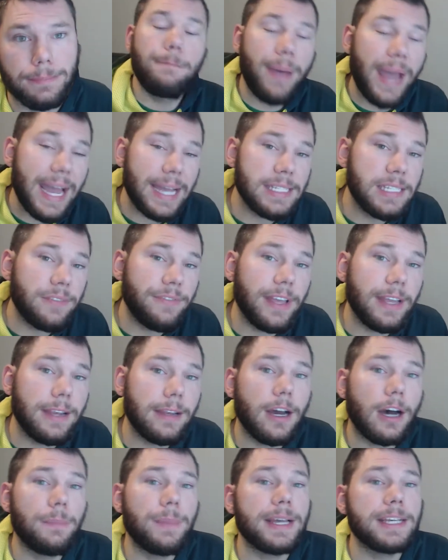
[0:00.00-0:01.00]
Passive
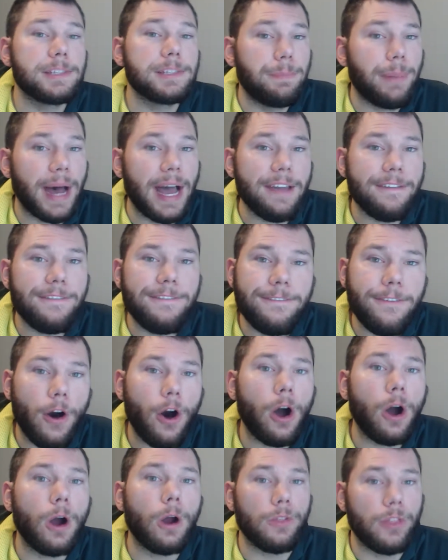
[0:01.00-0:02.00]
income is by
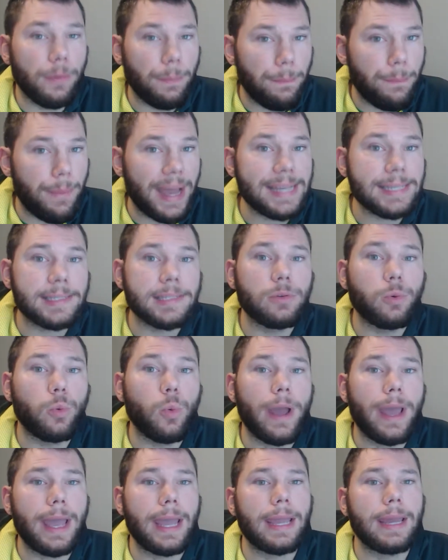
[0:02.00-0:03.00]
far the best
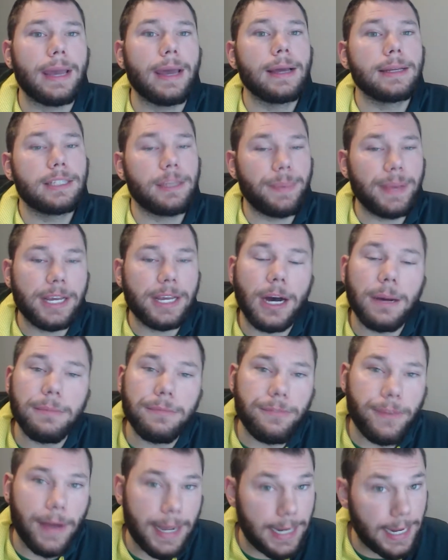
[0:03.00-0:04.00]
way to become
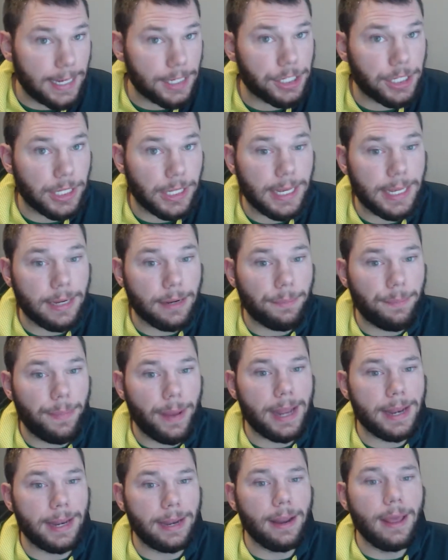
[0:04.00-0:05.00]
financially
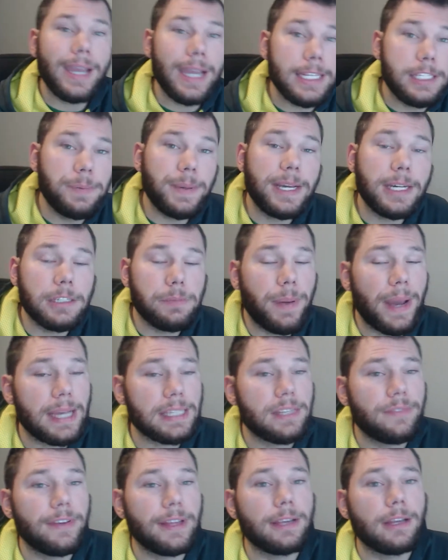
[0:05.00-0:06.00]
independent. It's because
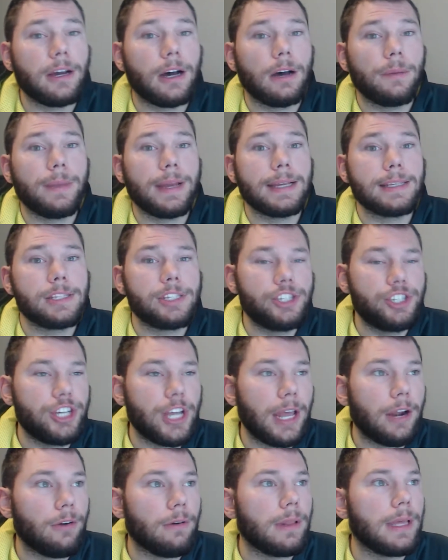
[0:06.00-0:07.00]
passive income is
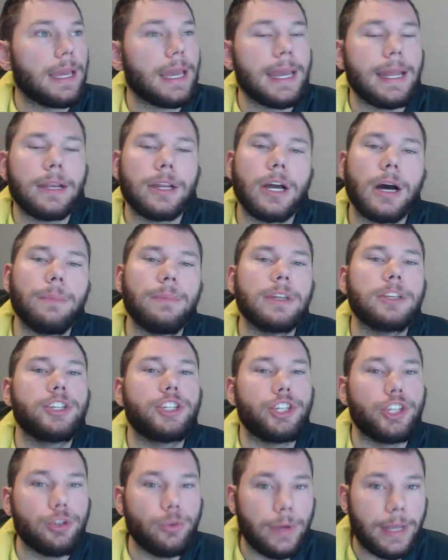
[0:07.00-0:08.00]
generally income that
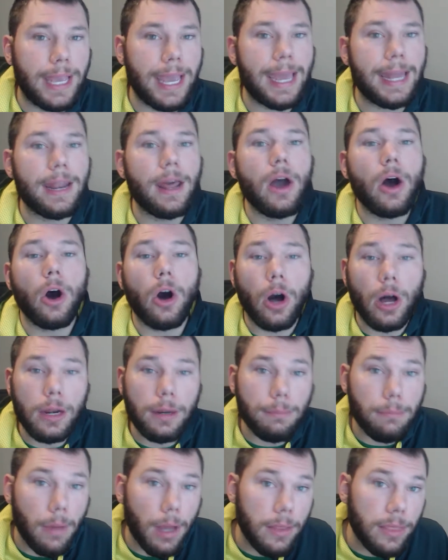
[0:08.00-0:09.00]
you get on a
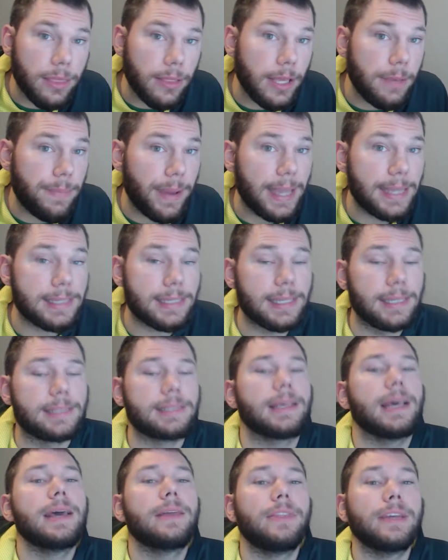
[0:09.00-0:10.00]
monthly
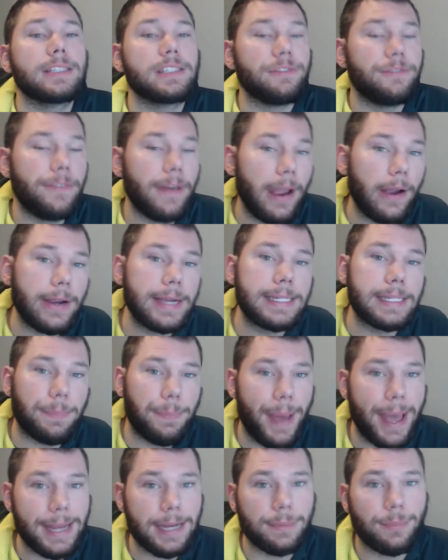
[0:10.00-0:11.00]
basis that's very
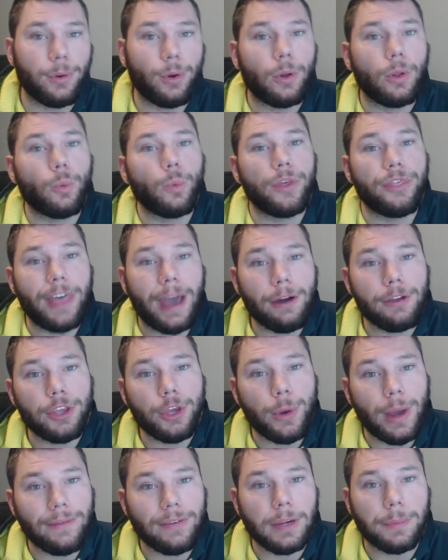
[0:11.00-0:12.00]
dependable without
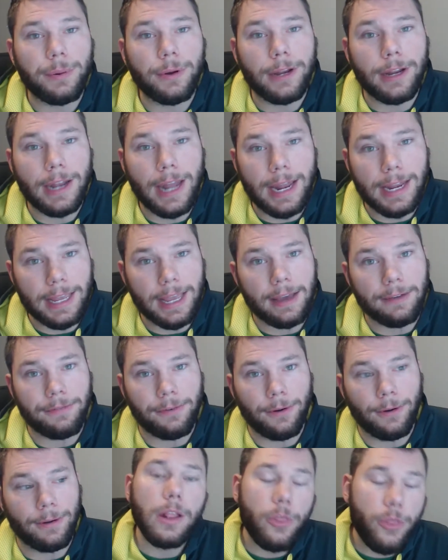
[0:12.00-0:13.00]
you having to put in any
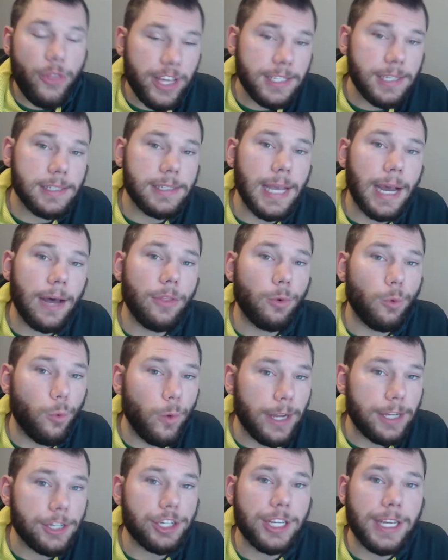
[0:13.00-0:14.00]
effort. This is how the
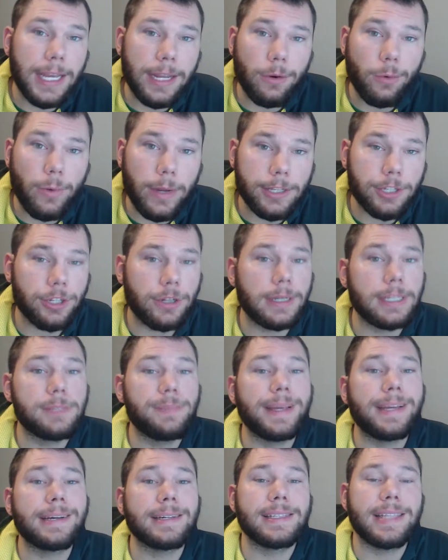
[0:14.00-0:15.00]
rich get richer, is
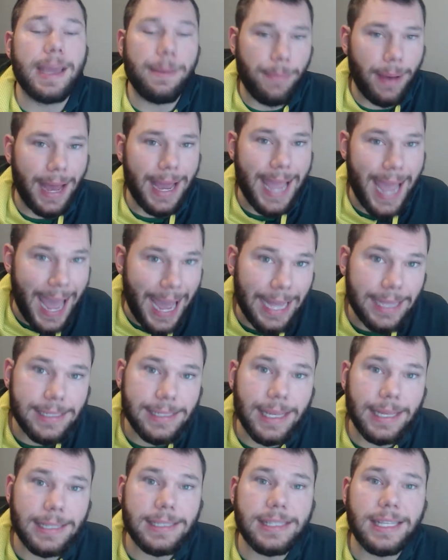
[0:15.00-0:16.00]
because they buy
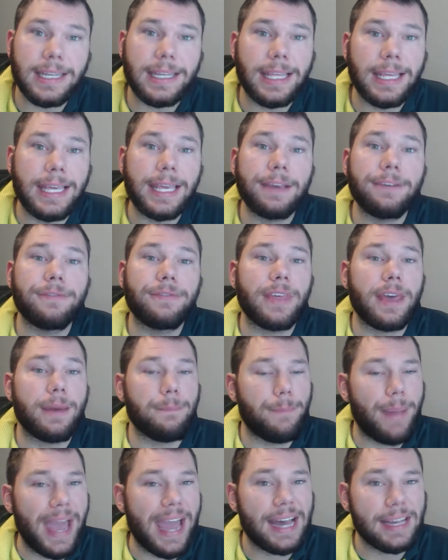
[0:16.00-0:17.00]
assets that give them
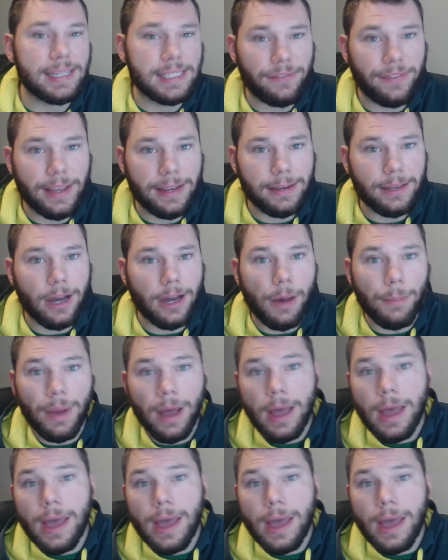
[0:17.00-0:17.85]
passive income.